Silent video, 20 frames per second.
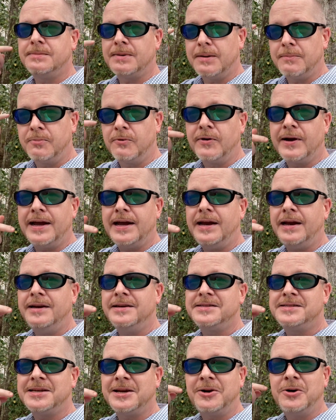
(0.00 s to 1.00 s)
My
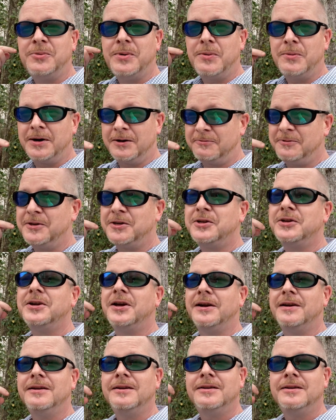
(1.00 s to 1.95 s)
brain said, oh, we want to feel good,